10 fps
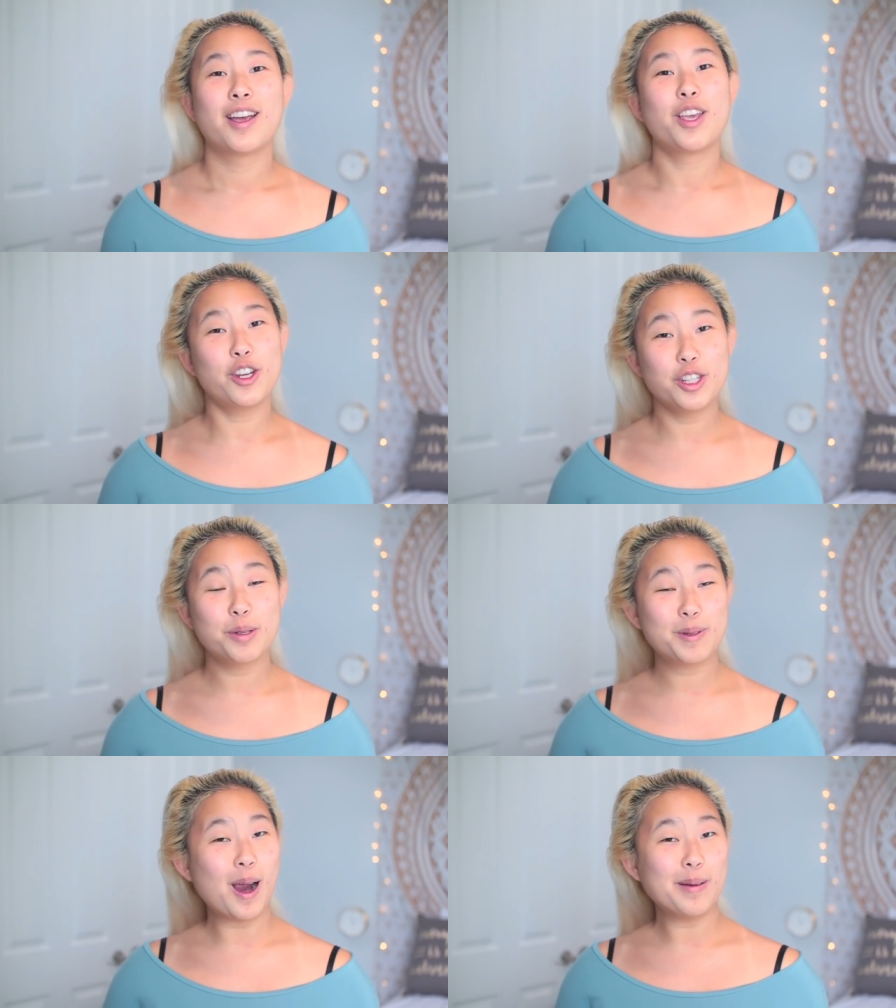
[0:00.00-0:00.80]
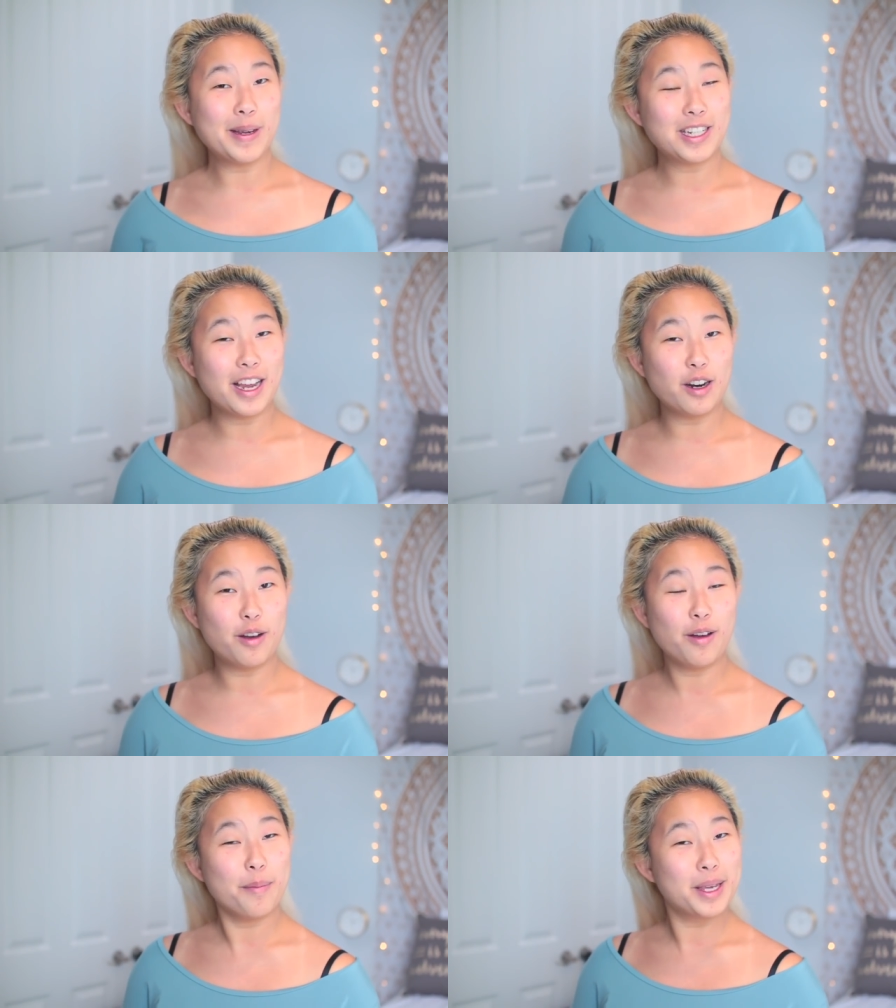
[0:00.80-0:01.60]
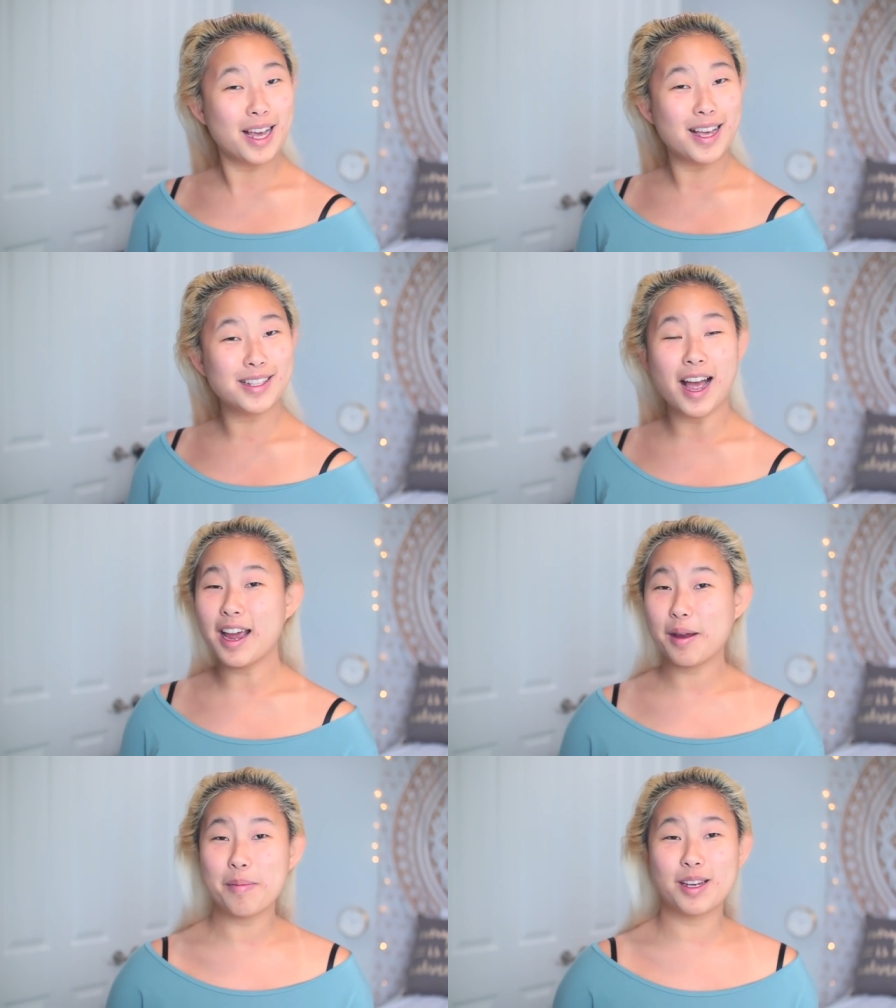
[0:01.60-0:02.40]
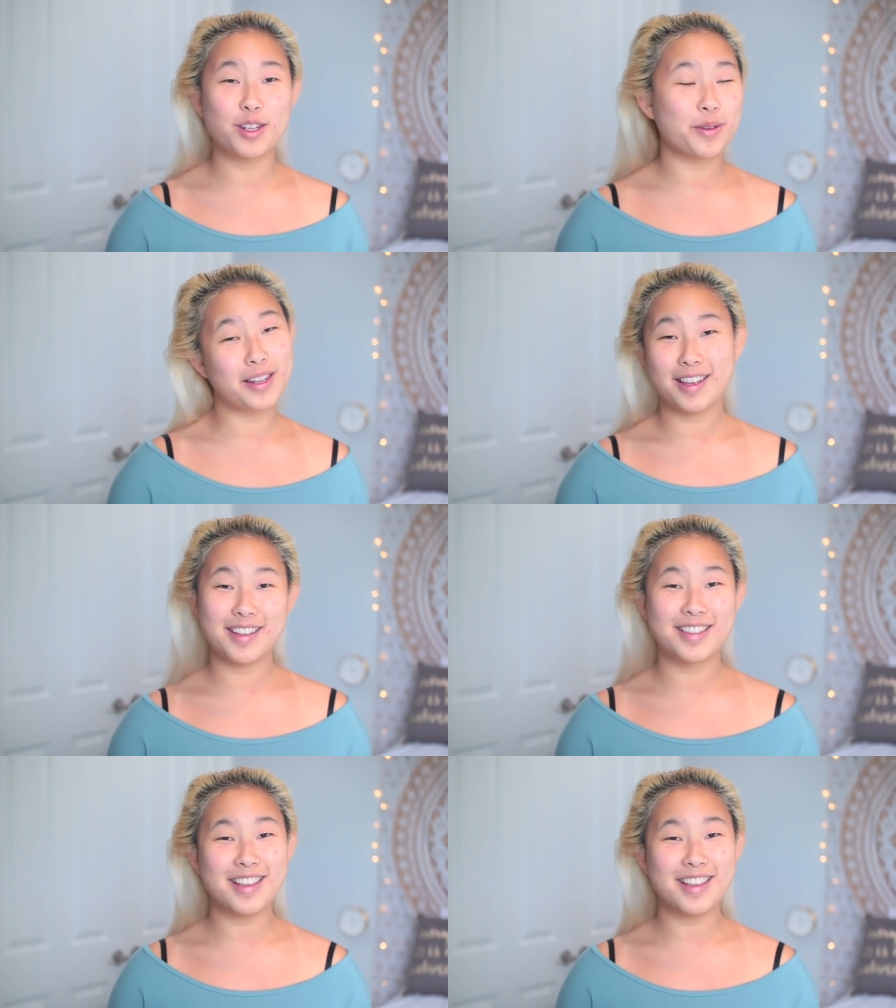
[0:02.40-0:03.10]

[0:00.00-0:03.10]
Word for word: You should subscribe to my channel because I am doing this.